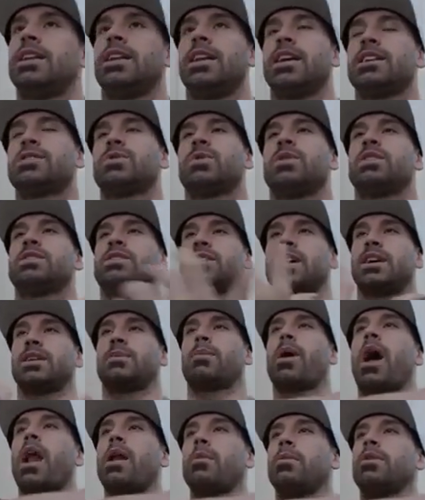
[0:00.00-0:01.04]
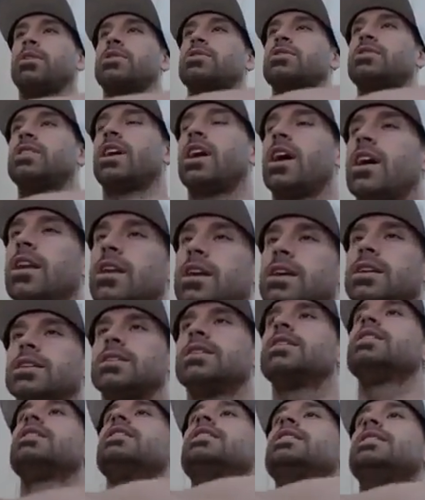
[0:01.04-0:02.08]
then the next one is like bodybuilder style, like,
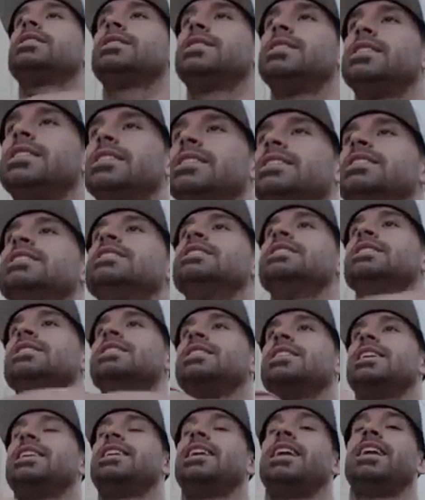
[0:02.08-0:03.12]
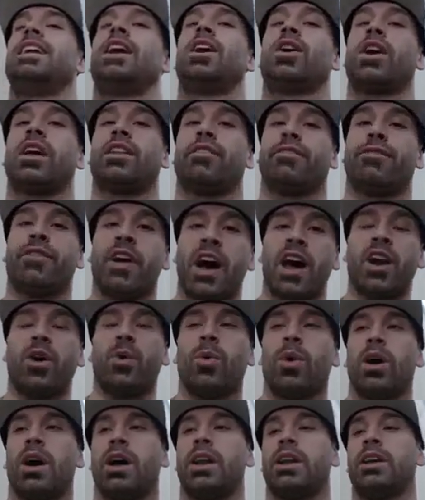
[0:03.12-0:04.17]
and then, okay, the
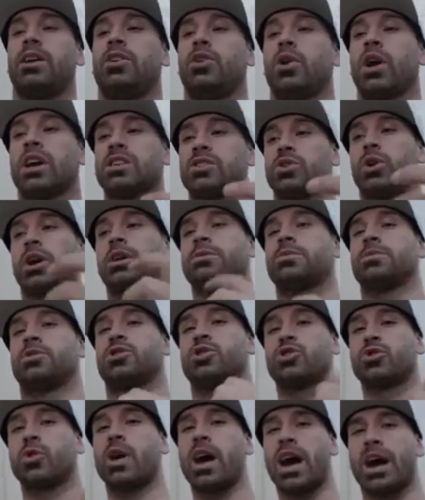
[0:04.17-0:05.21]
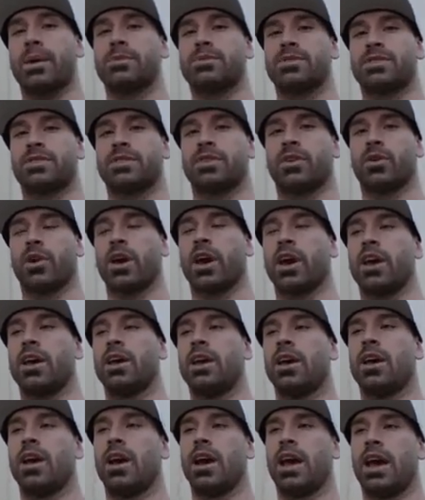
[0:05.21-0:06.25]
final one, you guys can grab some straps, okay?
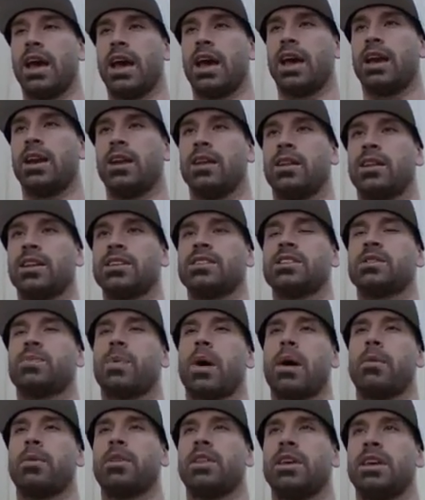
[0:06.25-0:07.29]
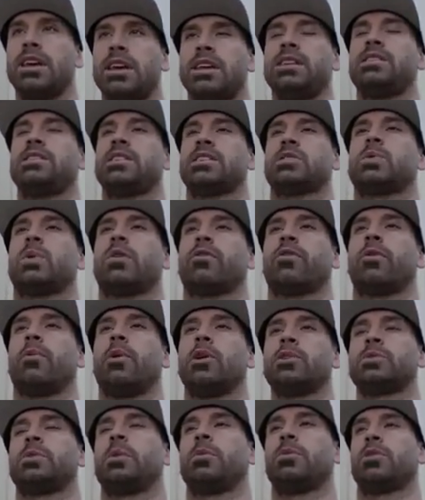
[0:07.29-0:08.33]
And this is probably the easiest one for
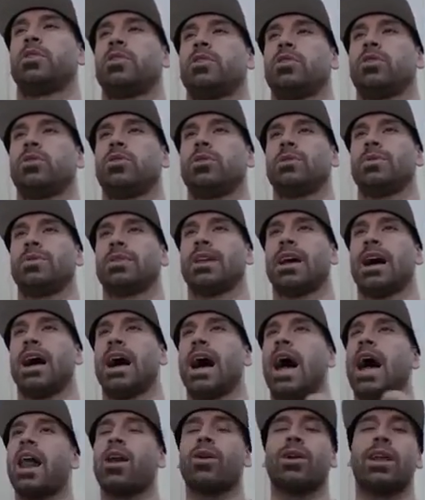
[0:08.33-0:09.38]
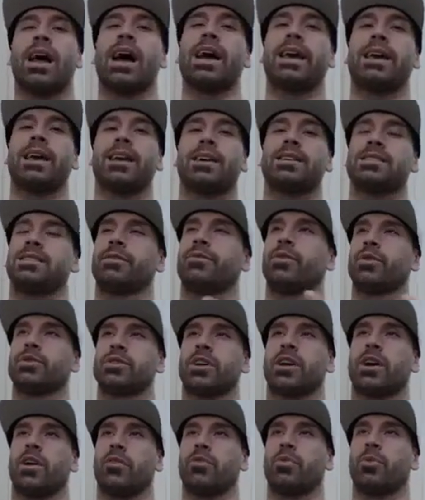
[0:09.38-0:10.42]
most people to do. I don't like it because it feels
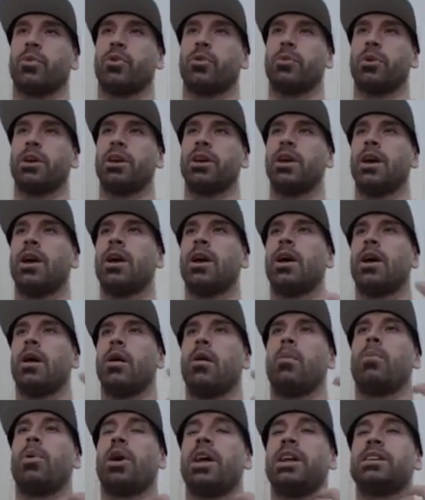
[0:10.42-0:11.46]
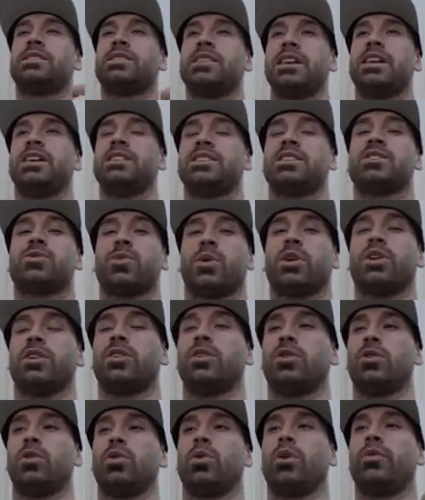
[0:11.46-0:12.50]
uncomfortable to me, but it's the easiest one to
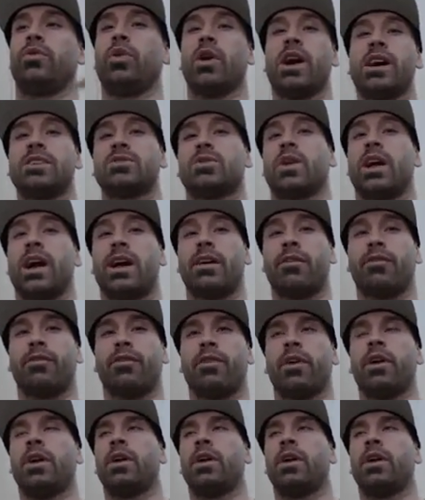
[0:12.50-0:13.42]
do if you guys don't have